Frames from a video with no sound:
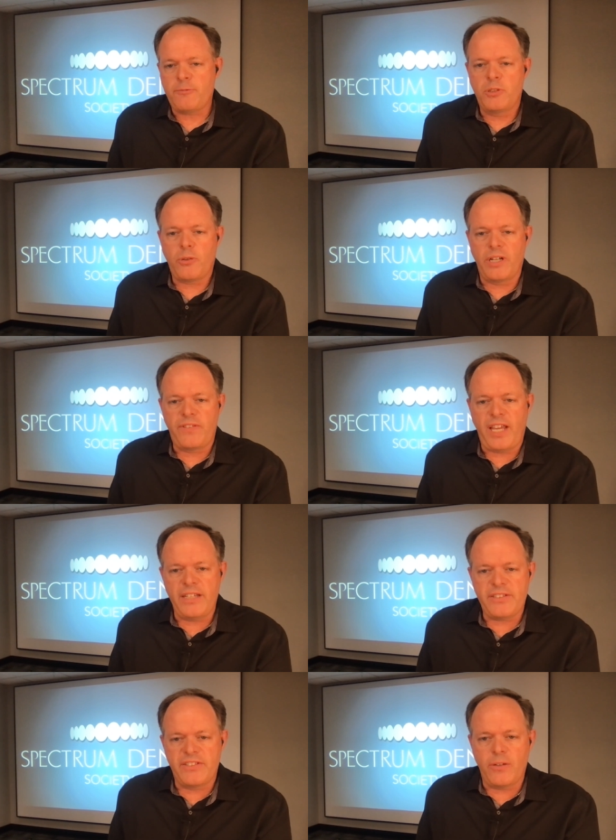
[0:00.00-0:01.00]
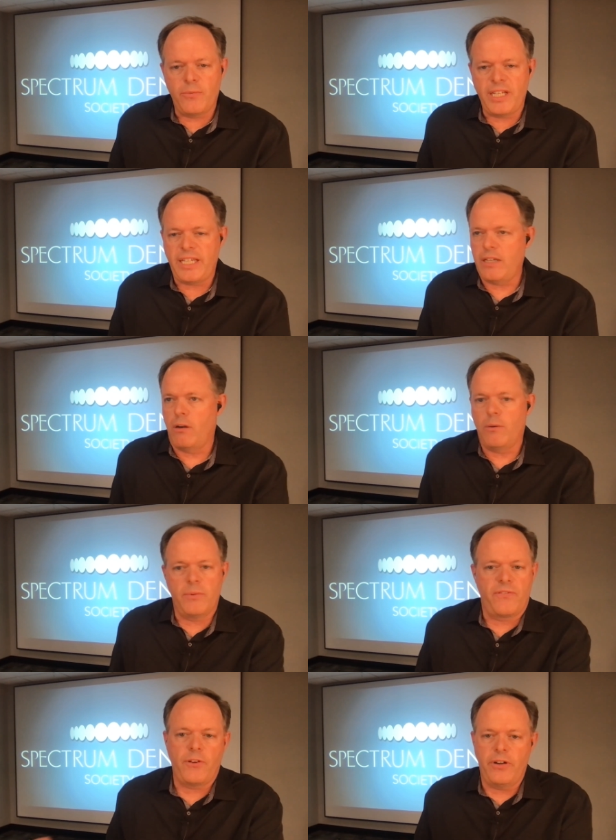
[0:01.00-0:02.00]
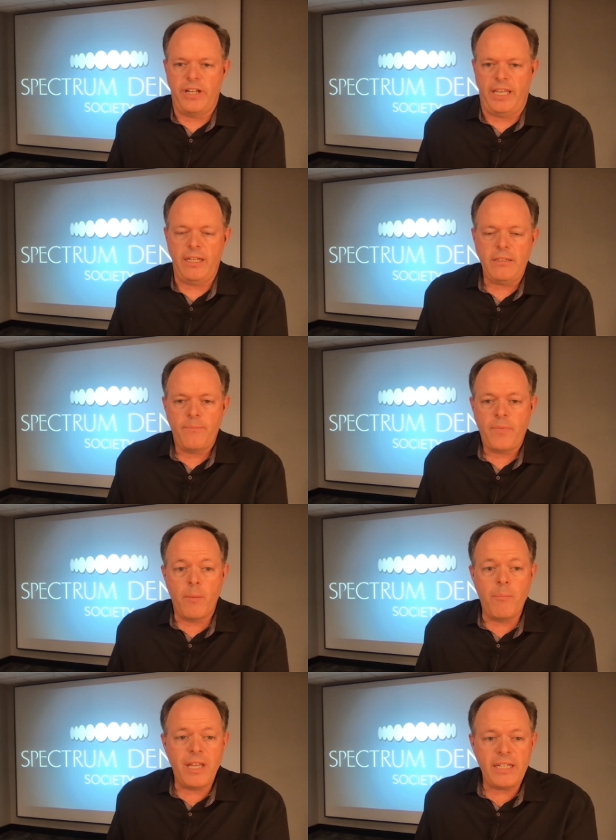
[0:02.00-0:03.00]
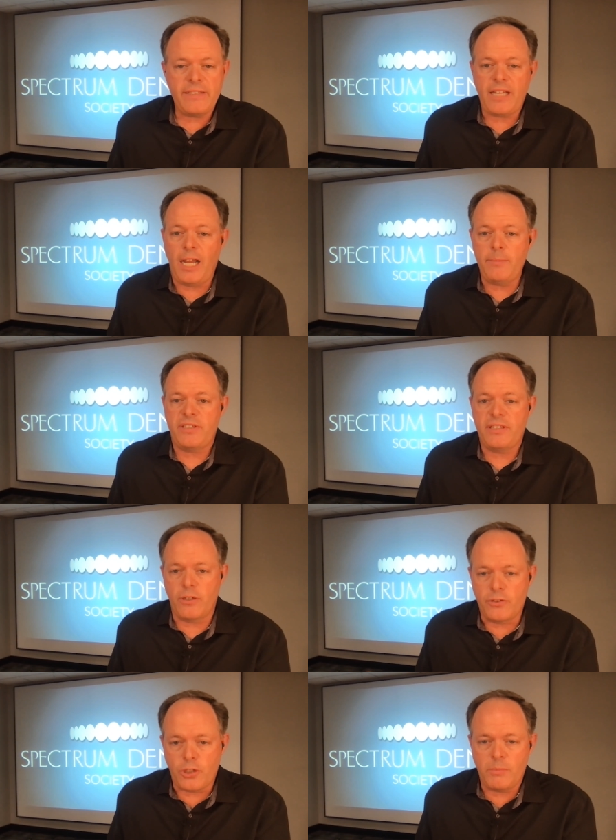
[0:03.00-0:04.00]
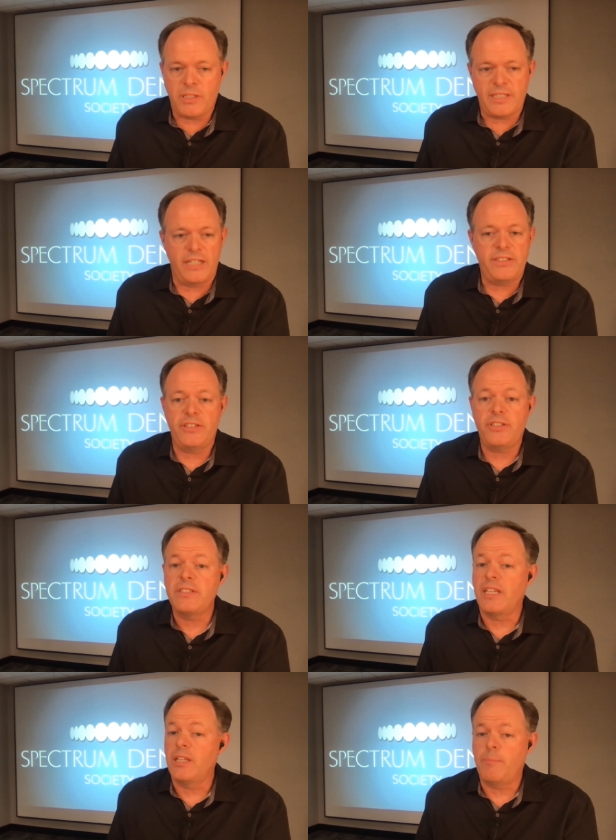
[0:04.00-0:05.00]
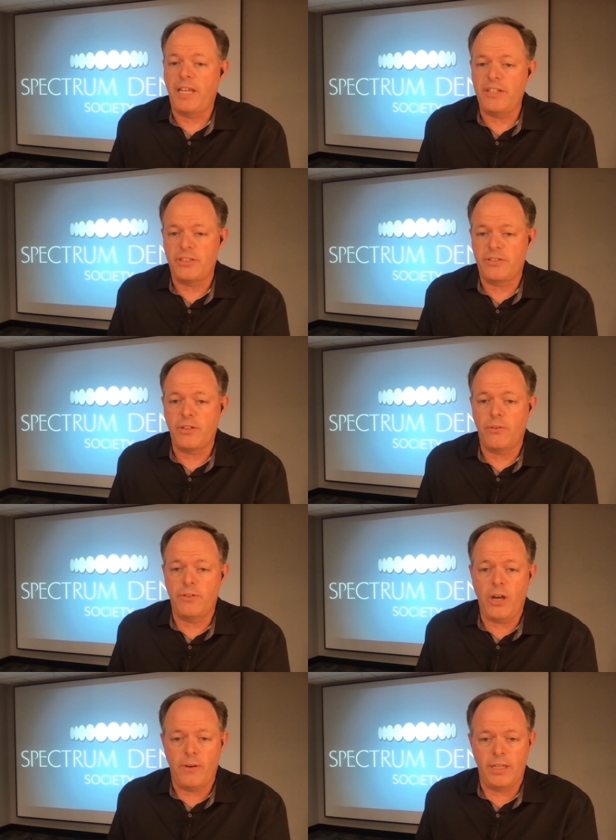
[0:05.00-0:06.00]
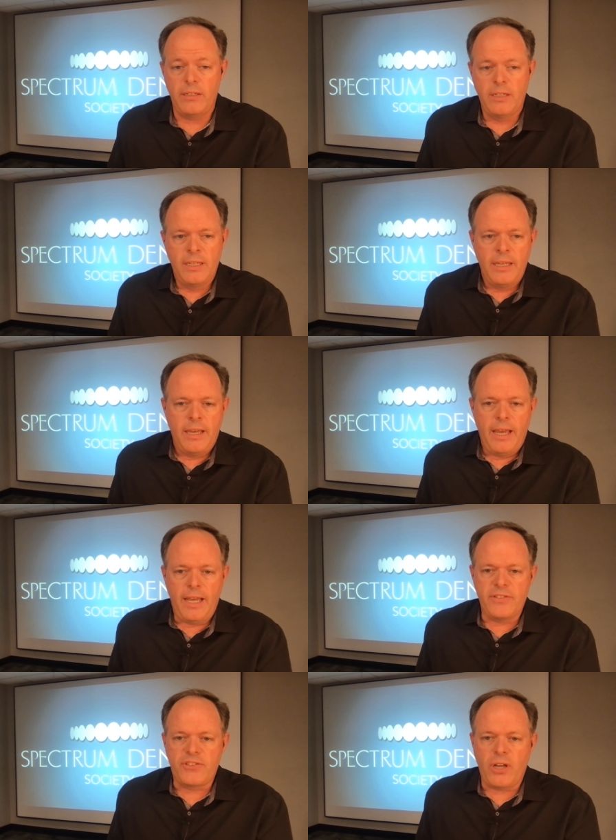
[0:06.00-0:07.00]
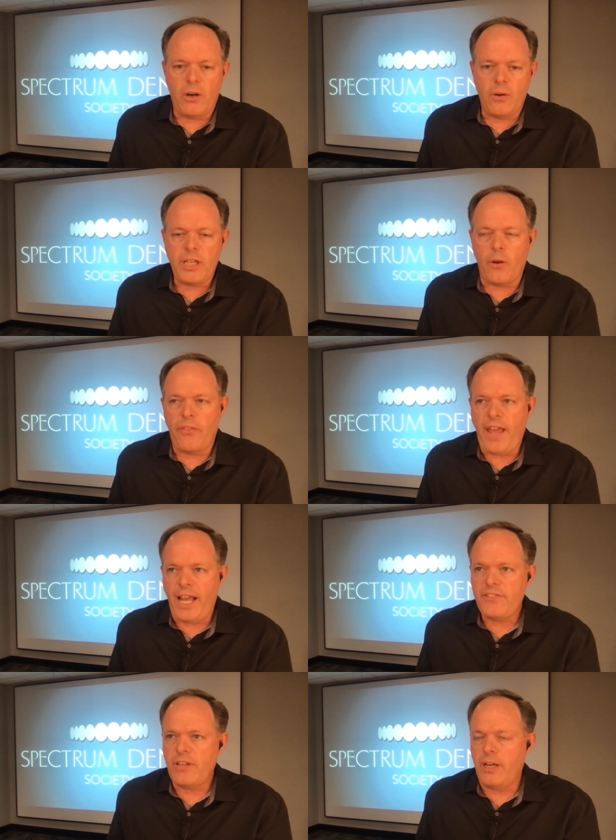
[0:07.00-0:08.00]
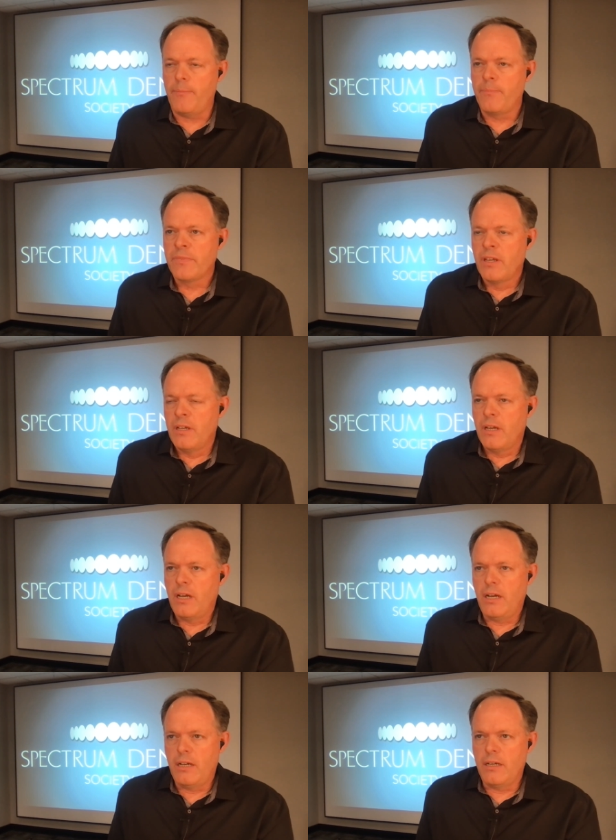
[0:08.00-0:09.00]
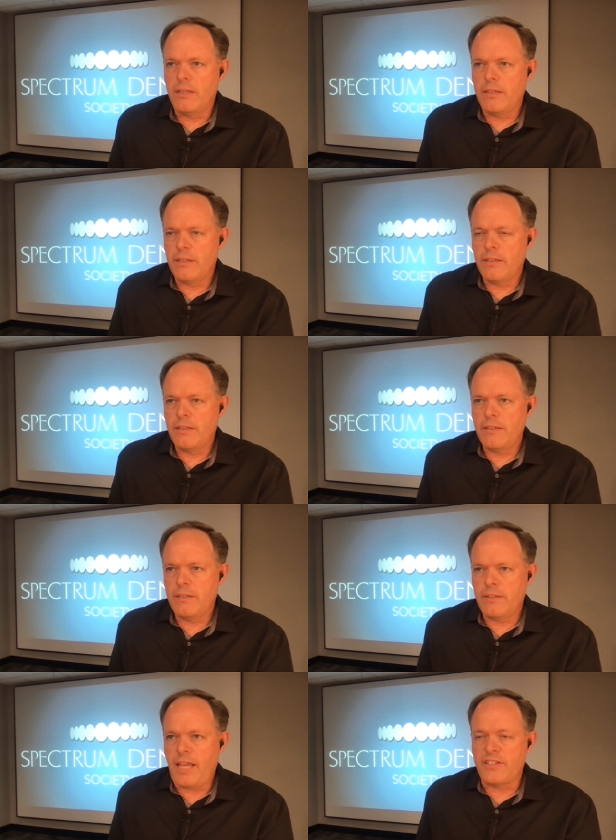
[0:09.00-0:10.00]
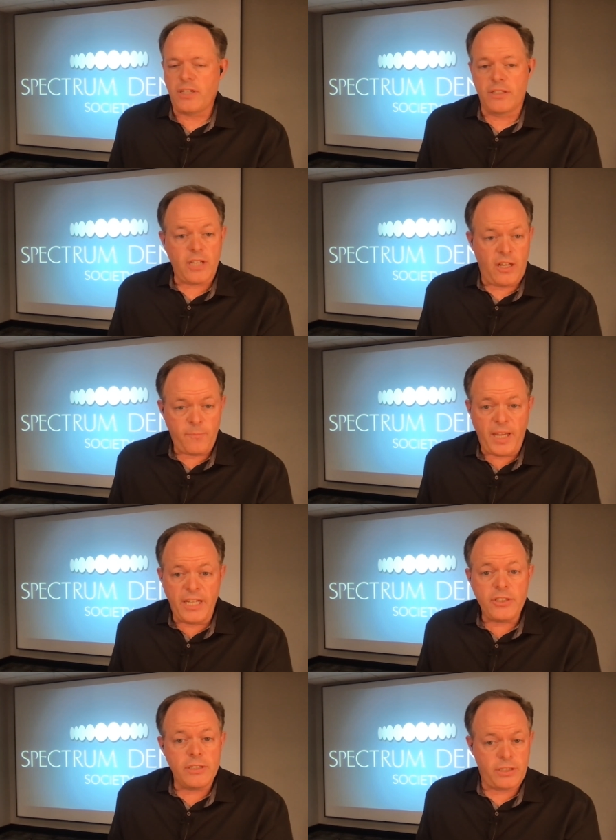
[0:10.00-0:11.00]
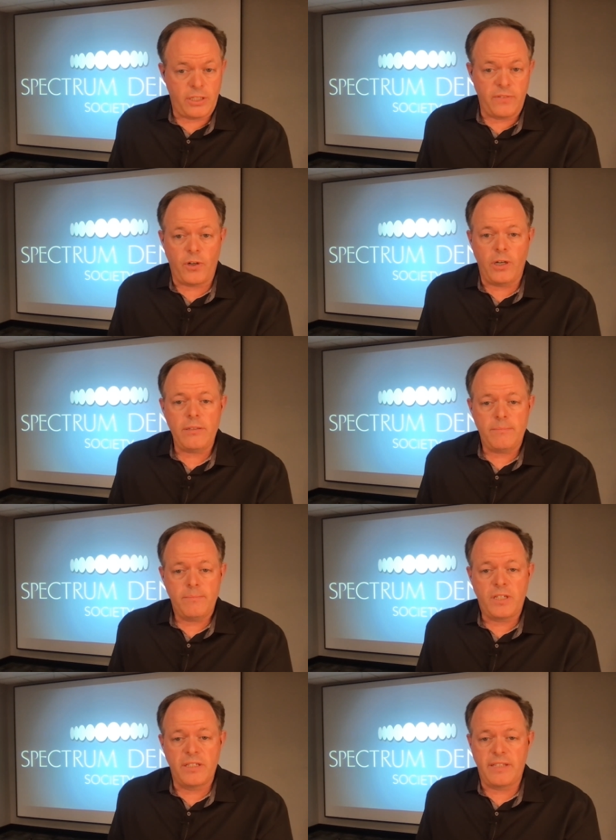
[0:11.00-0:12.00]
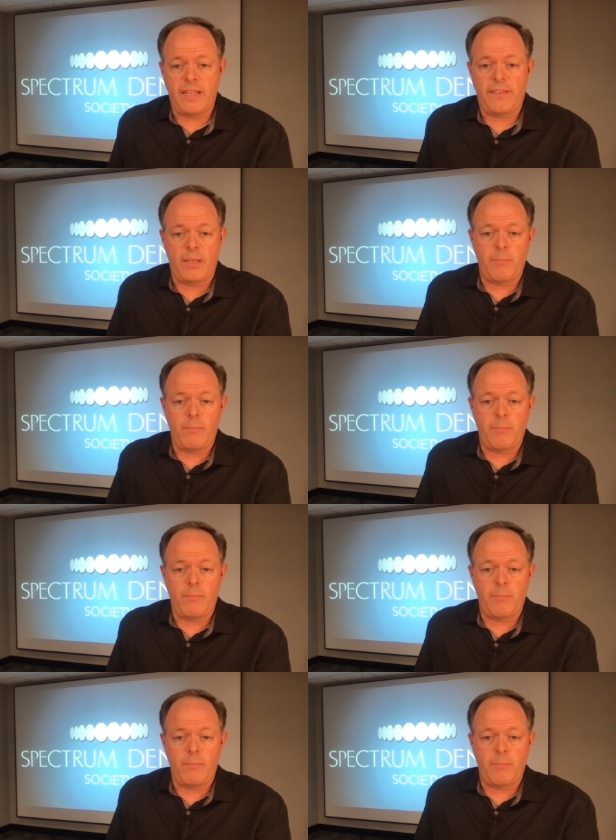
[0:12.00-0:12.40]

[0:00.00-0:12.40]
majority of cases that we get are referred in. Many times they're terminal dentitions and the patients don't know it. And so, you know, that's a tough patient to convert because they think